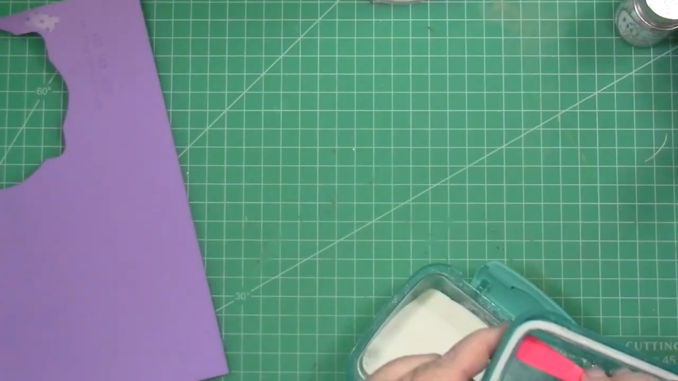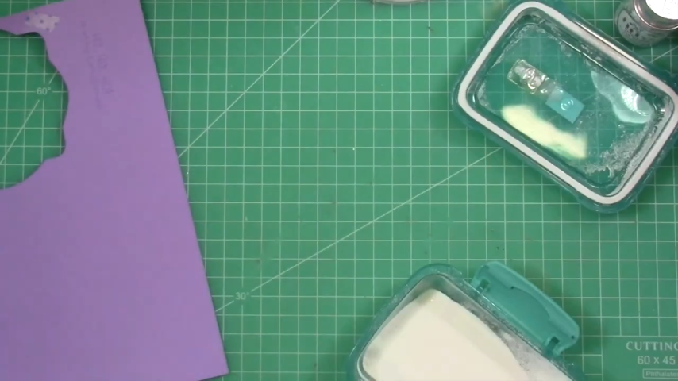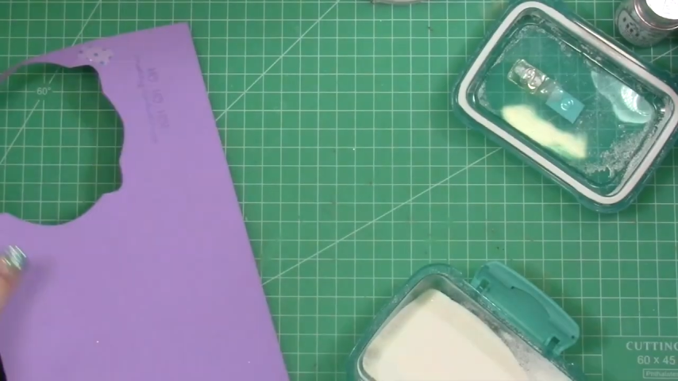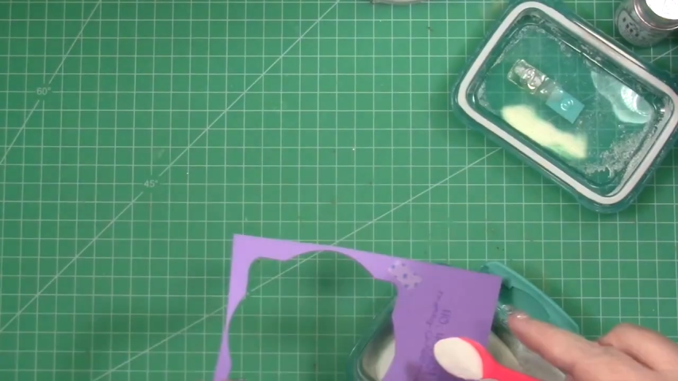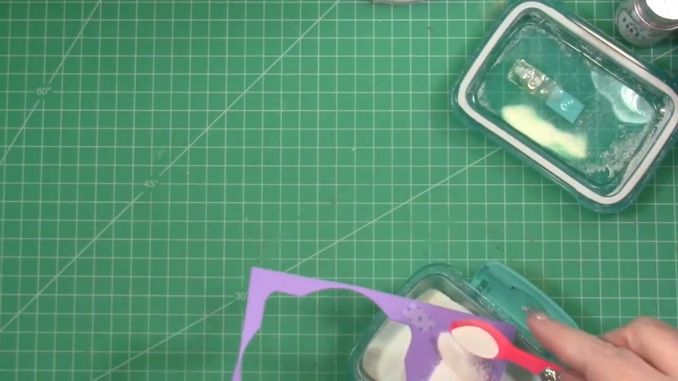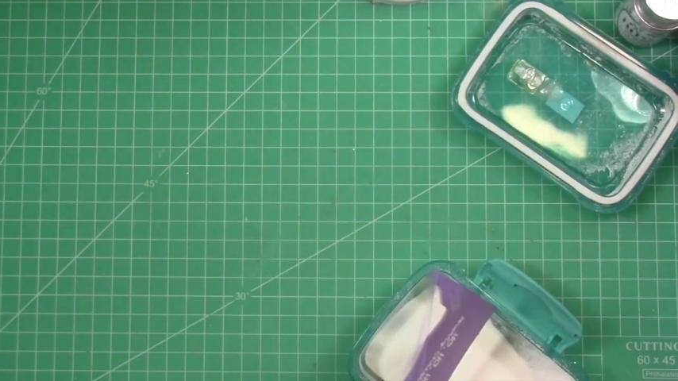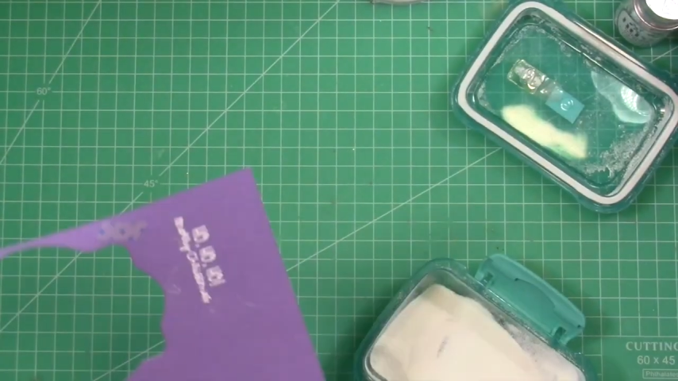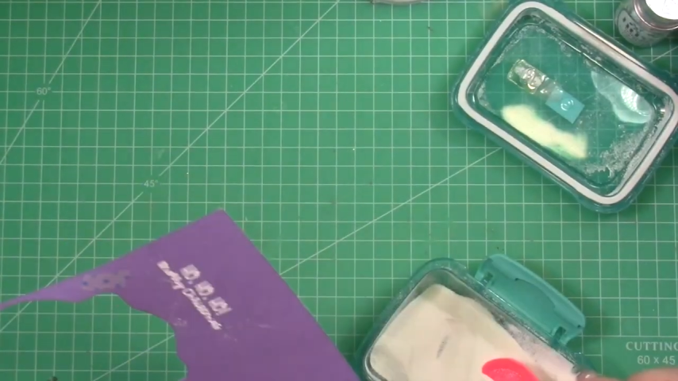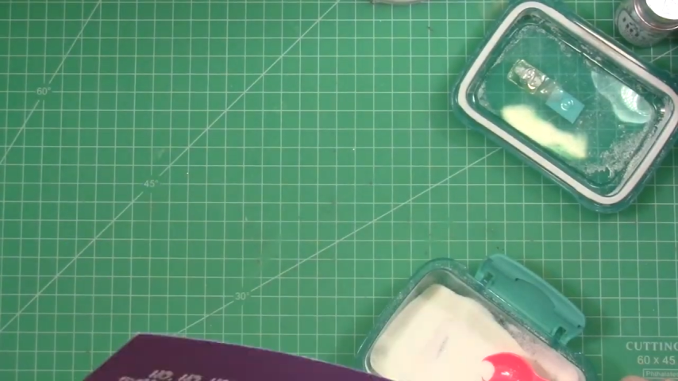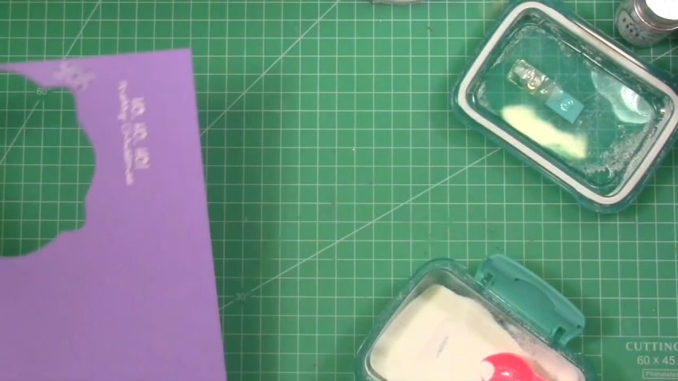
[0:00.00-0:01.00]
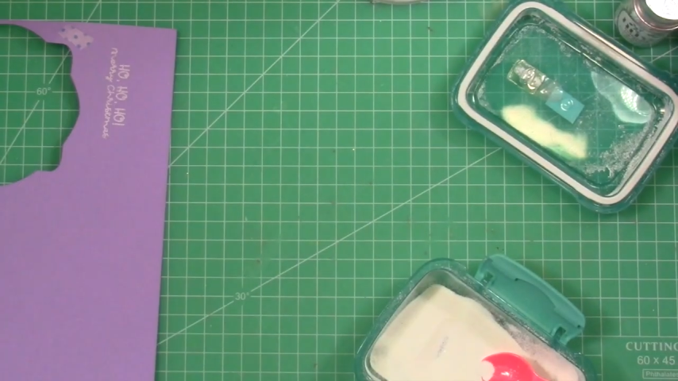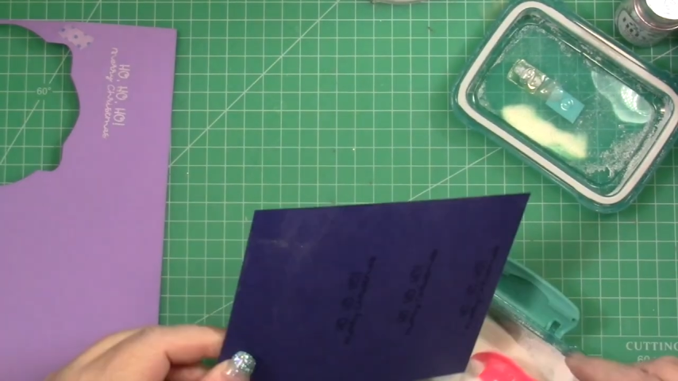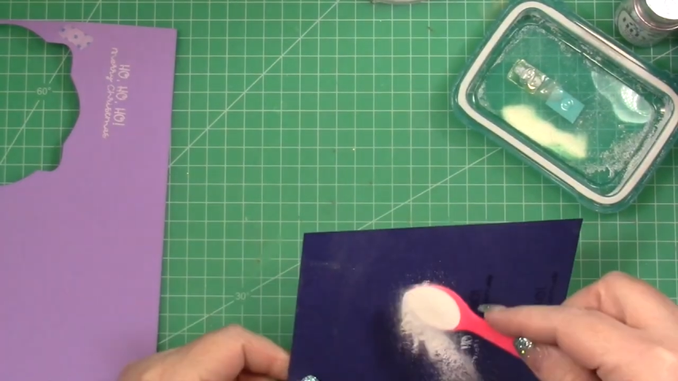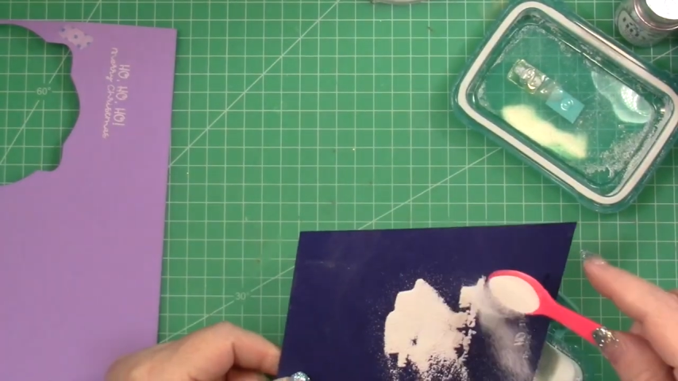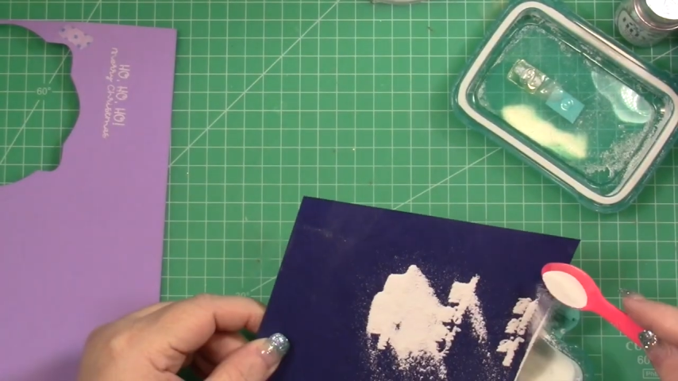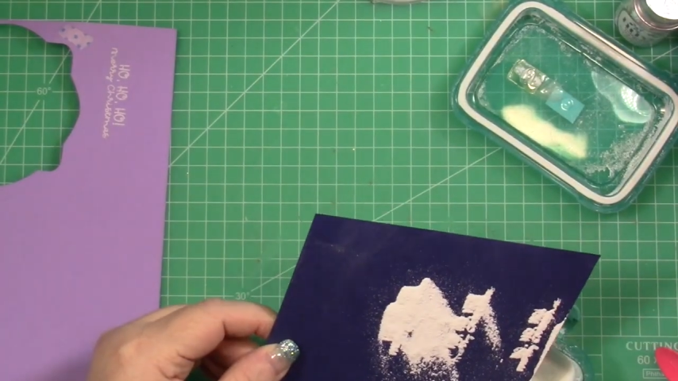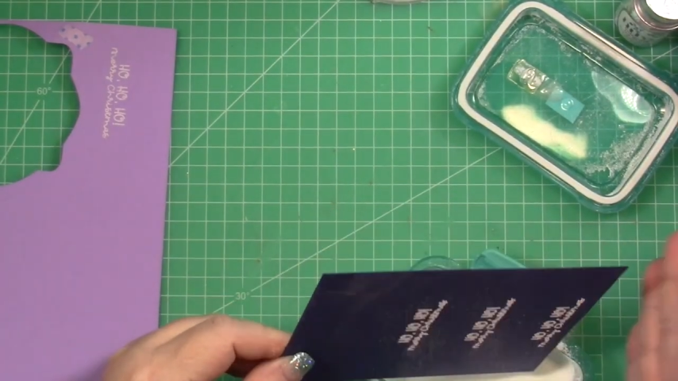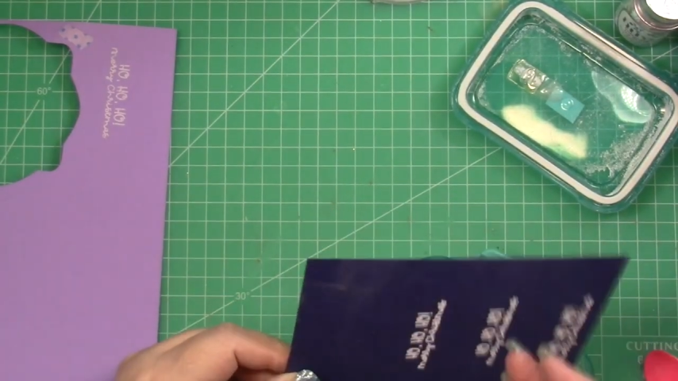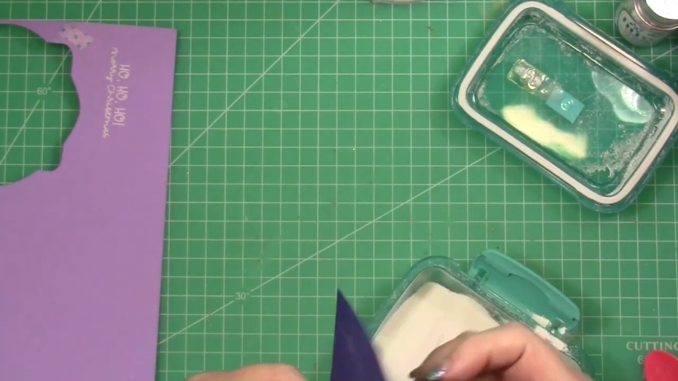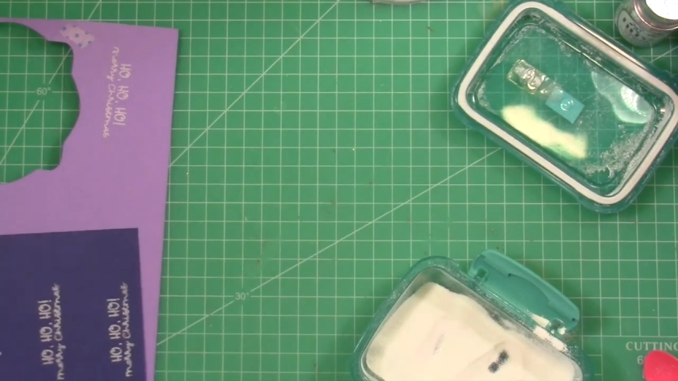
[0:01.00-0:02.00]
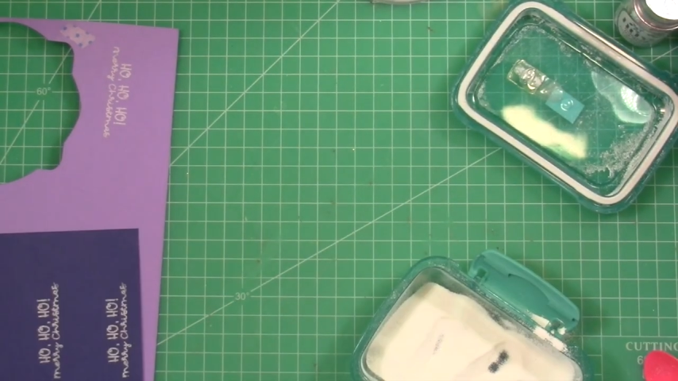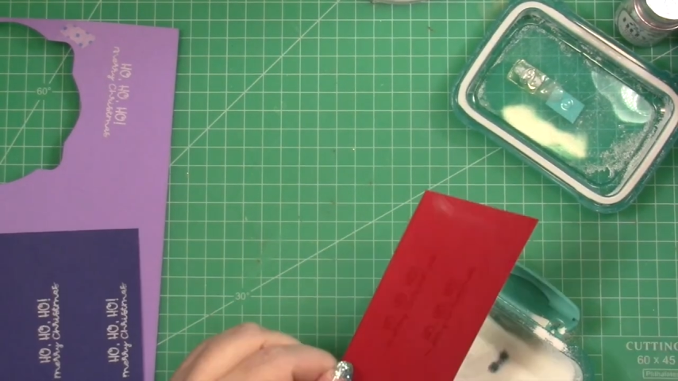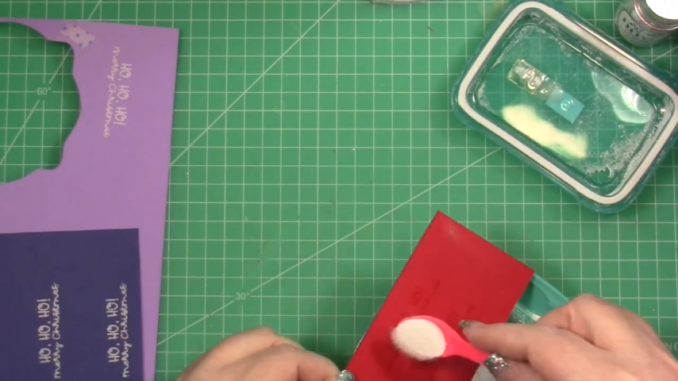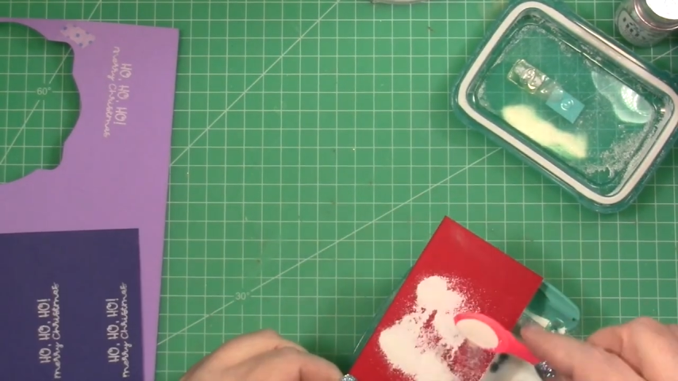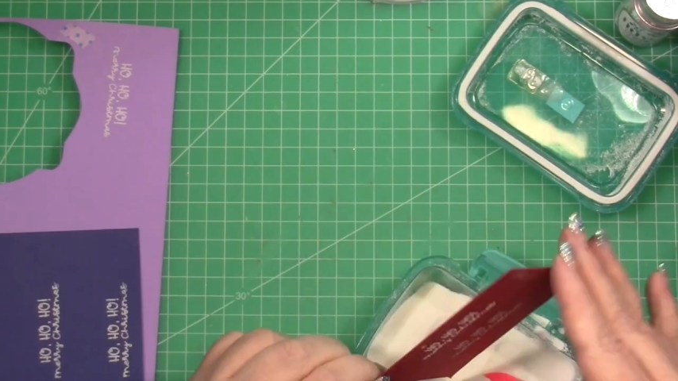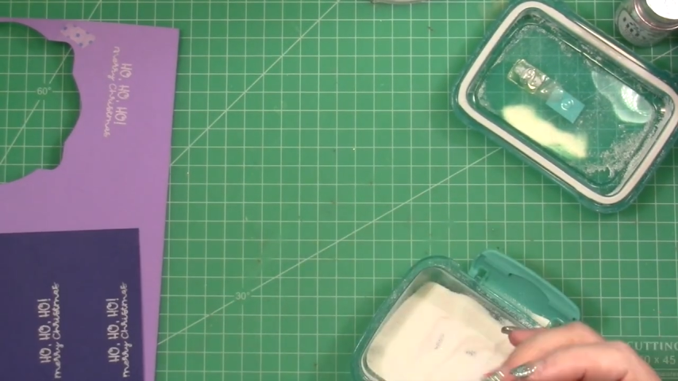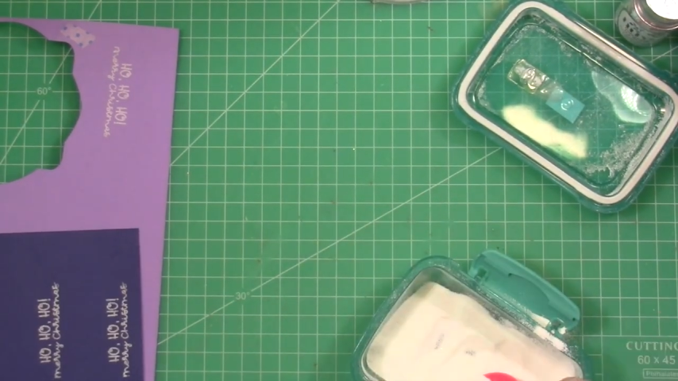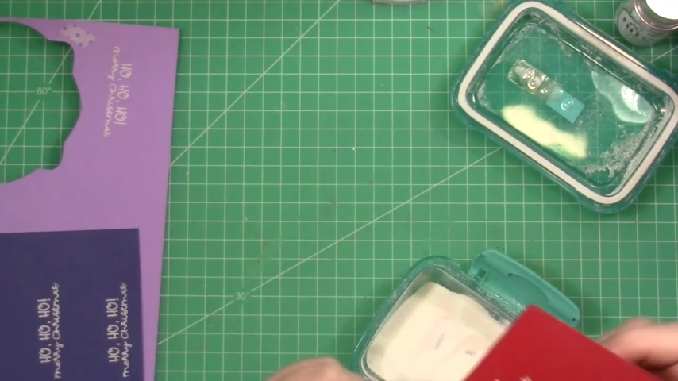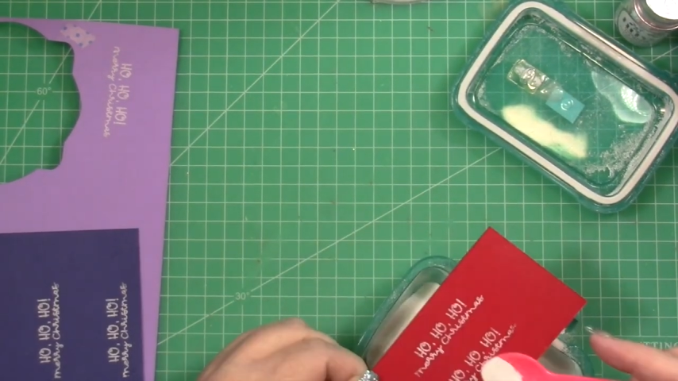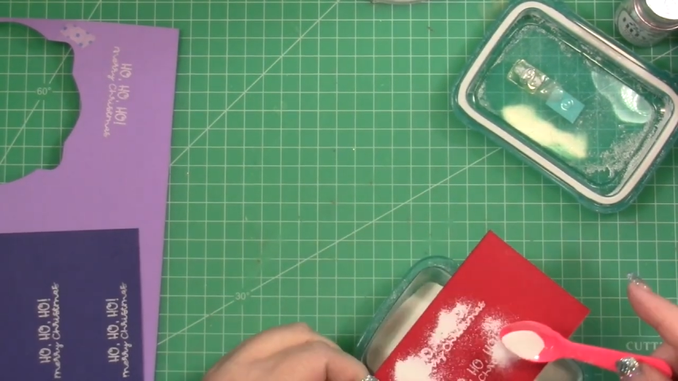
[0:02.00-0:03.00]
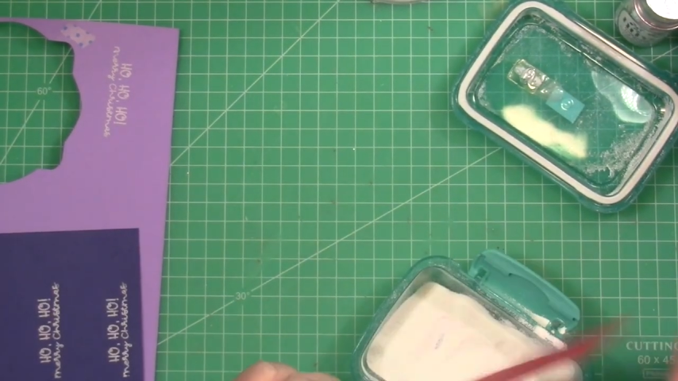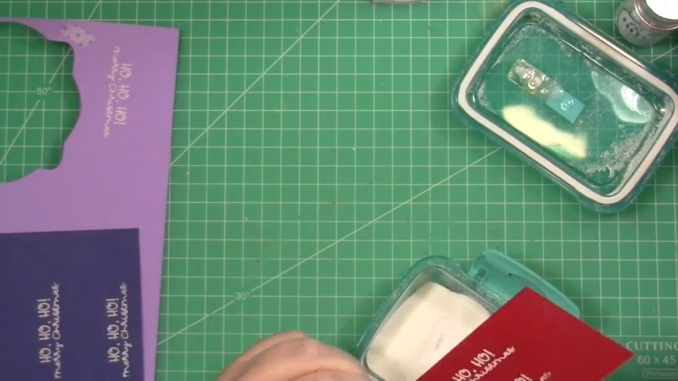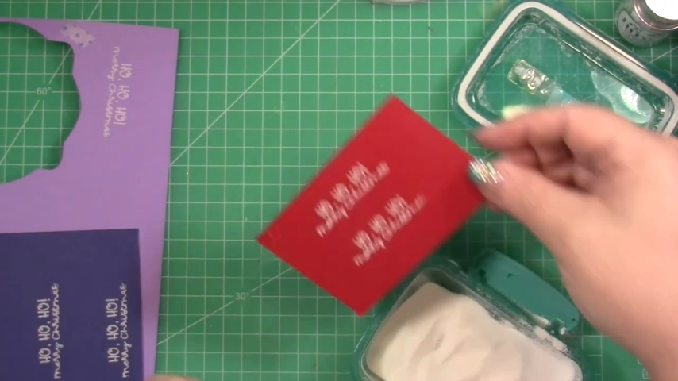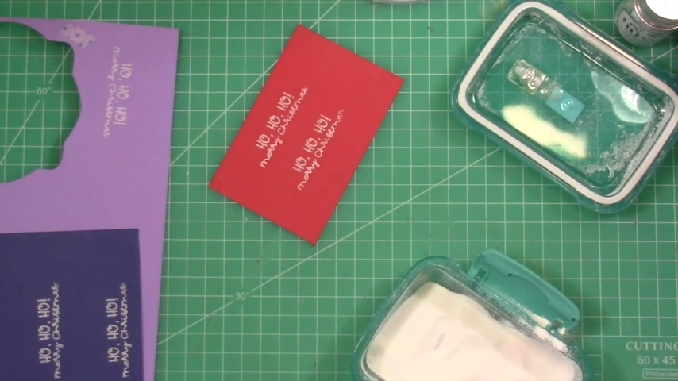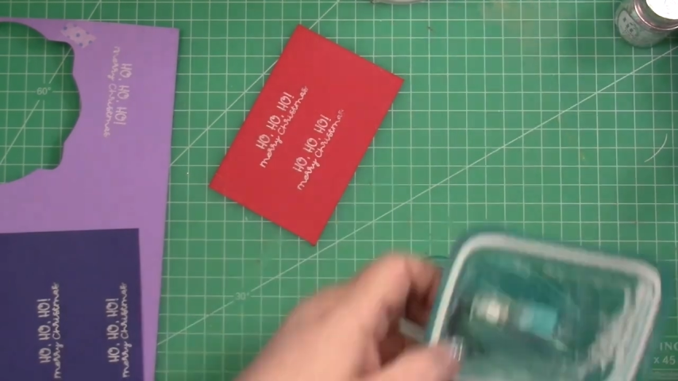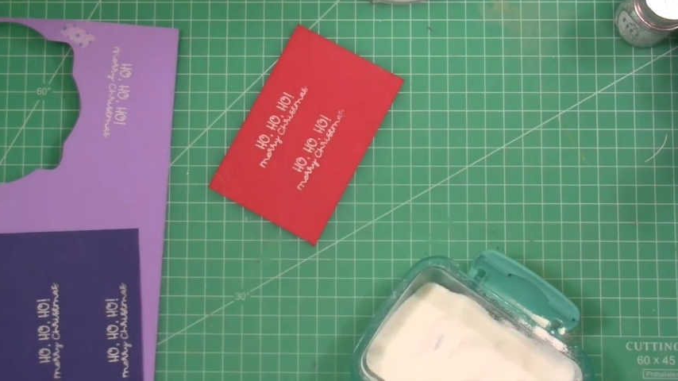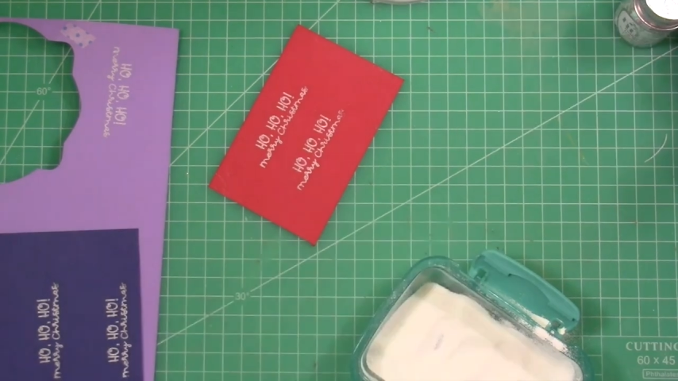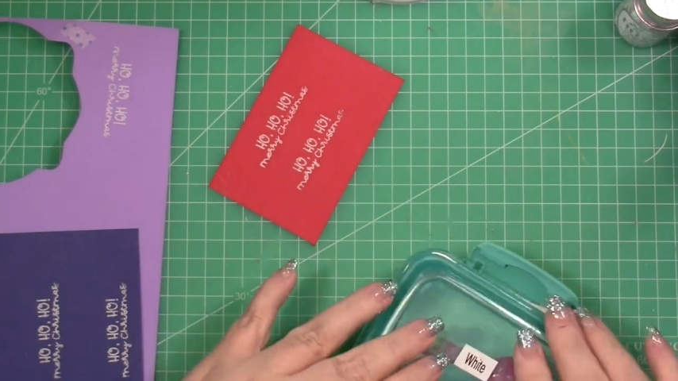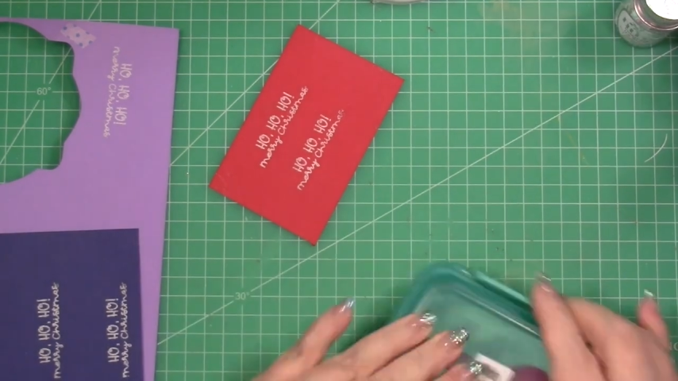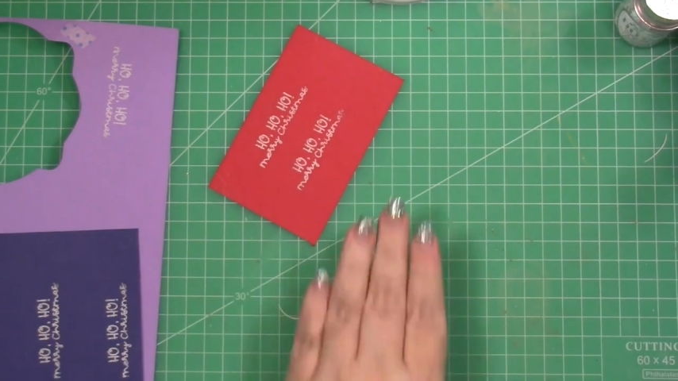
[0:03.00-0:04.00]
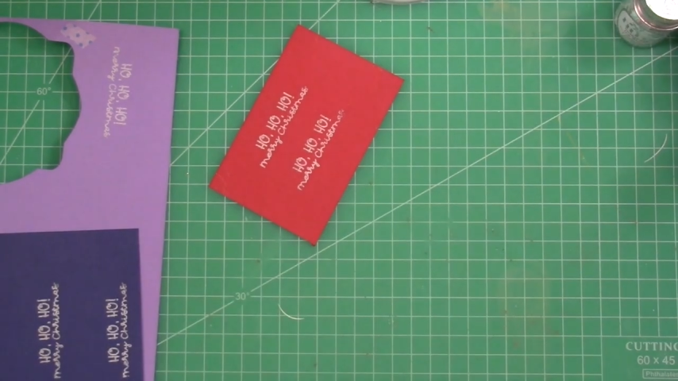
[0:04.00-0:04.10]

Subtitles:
No face is visible, so there are no lips to read.